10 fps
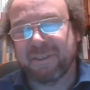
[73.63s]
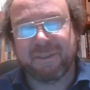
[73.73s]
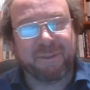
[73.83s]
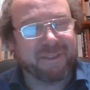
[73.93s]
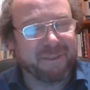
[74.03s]
a
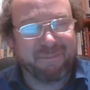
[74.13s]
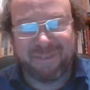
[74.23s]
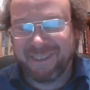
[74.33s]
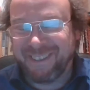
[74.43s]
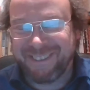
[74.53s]
good
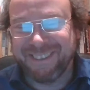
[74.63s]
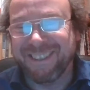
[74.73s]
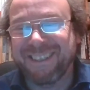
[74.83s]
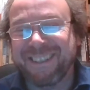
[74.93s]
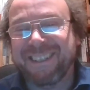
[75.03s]
impression,
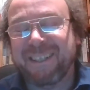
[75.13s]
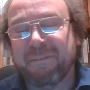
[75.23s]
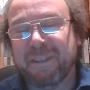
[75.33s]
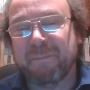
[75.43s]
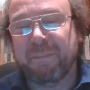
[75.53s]
a
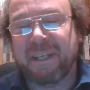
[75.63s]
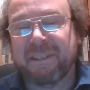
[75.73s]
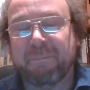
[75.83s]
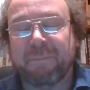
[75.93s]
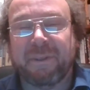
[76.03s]
very bad
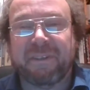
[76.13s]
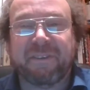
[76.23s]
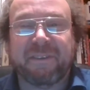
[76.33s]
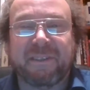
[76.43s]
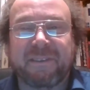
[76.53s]

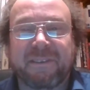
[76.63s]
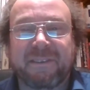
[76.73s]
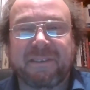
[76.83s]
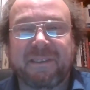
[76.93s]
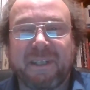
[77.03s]
impression. It
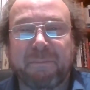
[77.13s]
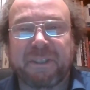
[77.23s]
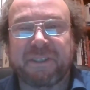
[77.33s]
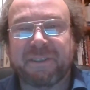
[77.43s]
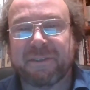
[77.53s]

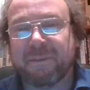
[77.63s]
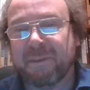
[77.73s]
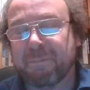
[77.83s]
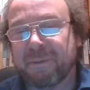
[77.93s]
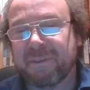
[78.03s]
damages your
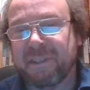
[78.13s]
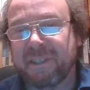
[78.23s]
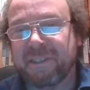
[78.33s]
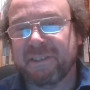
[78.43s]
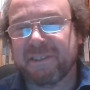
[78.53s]

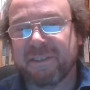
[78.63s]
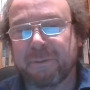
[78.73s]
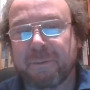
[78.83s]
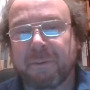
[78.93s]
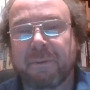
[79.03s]
reputation,
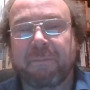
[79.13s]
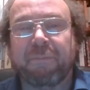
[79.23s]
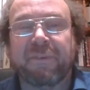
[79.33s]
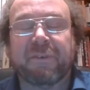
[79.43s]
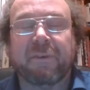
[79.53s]
so
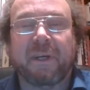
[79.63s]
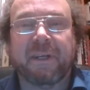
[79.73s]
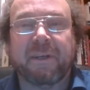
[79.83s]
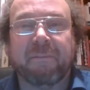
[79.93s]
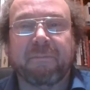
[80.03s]

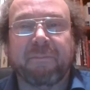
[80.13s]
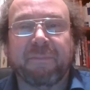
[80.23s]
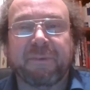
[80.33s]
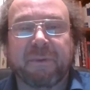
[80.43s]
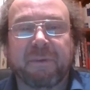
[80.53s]
try
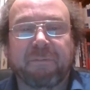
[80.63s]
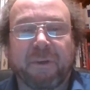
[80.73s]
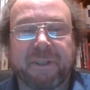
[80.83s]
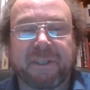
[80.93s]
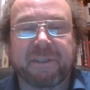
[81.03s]
to
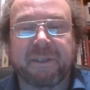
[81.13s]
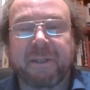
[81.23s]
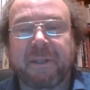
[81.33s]
avoid it.